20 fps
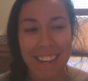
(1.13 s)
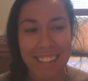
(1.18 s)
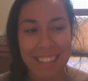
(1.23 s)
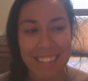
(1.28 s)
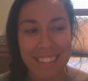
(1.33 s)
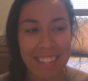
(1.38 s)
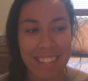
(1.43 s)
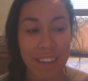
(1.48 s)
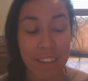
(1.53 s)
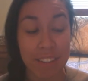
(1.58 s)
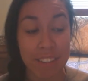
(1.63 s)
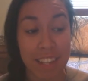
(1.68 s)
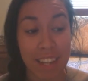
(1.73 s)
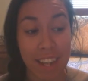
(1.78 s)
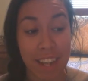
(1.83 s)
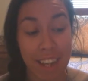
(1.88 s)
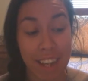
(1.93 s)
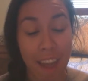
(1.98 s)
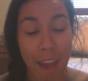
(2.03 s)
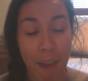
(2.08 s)
So
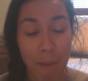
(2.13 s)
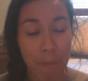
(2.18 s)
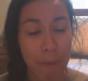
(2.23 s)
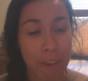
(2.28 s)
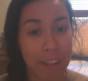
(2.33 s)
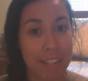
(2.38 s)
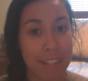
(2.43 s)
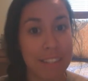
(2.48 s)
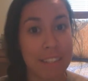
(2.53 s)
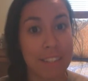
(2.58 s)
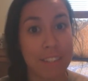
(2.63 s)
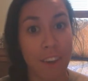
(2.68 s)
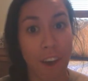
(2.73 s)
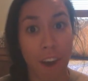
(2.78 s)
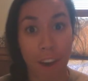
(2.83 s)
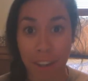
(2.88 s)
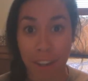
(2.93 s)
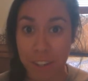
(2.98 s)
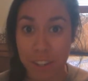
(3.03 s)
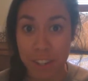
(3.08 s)
today I wanted to
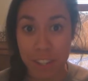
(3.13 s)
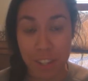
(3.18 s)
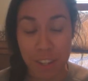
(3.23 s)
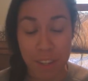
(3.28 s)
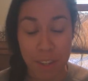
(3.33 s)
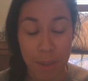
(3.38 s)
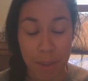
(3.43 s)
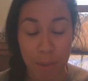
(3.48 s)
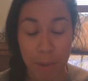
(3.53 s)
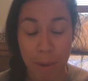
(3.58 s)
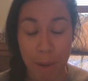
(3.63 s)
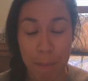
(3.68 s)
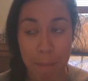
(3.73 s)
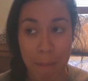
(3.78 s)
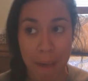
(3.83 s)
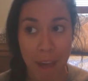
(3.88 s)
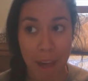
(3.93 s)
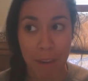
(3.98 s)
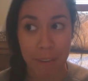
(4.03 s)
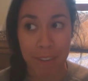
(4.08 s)
talk to you
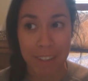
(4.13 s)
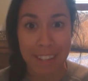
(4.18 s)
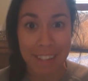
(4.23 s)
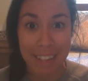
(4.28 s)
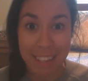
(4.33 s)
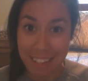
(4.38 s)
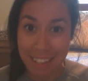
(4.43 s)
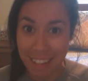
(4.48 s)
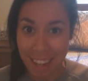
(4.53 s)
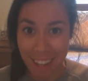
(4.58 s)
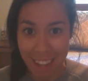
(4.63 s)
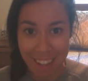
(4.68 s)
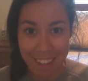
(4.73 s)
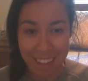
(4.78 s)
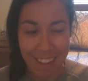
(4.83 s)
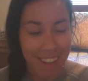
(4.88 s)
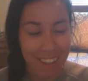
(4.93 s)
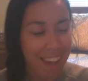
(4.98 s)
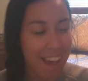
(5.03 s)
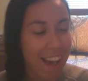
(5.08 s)
about
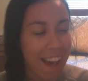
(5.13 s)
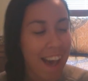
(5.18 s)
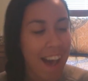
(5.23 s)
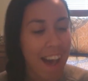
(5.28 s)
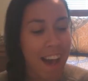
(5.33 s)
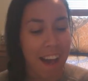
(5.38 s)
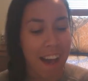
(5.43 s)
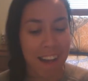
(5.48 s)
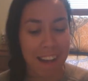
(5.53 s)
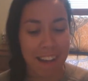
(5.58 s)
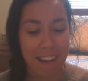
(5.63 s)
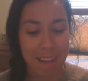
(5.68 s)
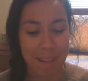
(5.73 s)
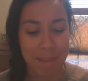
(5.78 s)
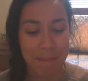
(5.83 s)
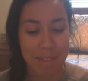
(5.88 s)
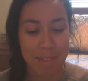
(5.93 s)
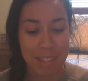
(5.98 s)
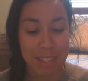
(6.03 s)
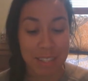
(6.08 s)
Ian.
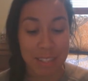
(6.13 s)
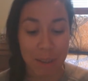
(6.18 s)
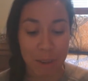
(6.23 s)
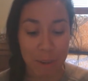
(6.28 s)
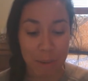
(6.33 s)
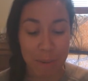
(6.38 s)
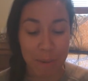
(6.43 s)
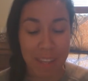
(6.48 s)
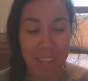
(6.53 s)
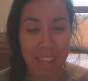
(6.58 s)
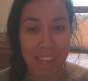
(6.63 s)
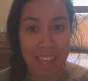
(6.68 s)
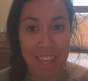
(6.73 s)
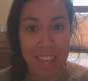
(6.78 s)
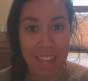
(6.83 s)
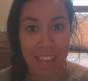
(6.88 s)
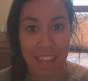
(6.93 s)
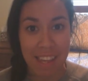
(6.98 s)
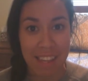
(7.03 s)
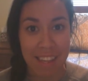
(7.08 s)
So
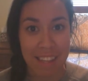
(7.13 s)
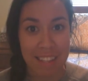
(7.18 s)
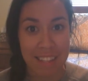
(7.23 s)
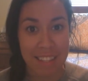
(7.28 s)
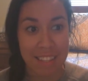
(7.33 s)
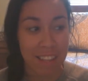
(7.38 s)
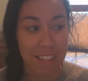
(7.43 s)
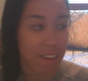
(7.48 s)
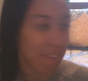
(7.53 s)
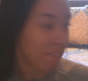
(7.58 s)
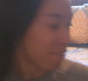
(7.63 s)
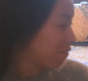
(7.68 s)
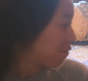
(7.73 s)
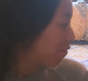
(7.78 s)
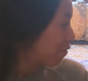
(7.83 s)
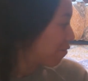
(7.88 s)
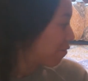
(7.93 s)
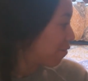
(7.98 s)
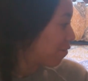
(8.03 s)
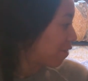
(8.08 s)
he is
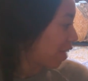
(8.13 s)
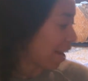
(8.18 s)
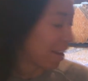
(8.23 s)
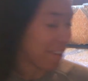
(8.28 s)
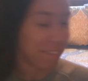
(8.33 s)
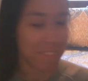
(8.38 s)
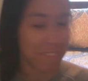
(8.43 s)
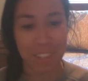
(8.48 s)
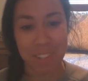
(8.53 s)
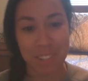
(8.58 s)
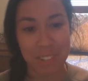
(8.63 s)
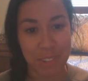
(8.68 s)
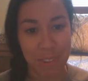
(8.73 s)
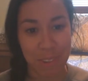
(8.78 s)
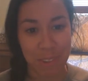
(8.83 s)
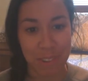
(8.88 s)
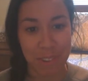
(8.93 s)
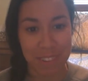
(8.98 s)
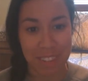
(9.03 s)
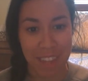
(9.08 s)
5 years
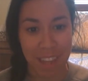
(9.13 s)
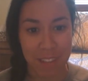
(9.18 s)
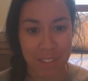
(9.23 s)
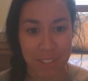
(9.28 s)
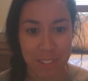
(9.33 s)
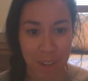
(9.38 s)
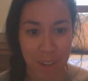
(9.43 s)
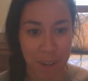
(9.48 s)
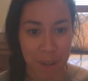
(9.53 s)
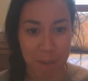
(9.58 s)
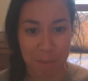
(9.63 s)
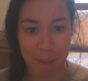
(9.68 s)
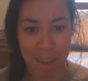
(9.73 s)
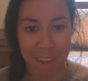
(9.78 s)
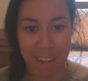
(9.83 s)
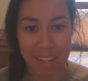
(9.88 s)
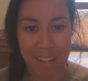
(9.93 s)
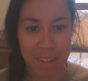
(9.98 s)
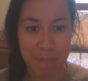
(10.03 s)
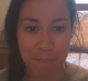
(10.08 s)
old now. Sorry,
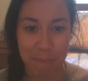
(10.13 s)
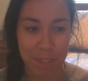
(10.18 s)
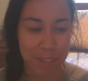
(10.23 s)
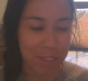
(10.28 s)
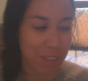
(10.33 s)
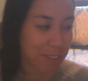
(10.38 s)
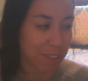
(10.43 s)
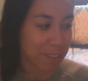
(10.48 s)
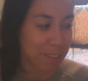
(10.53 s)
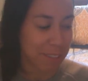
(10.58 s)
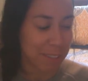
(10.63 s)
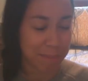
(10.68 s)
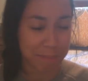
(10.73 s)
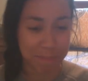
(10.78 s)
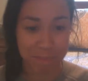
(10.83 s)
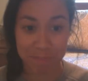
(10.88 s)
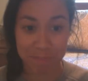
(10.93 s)
my dogs.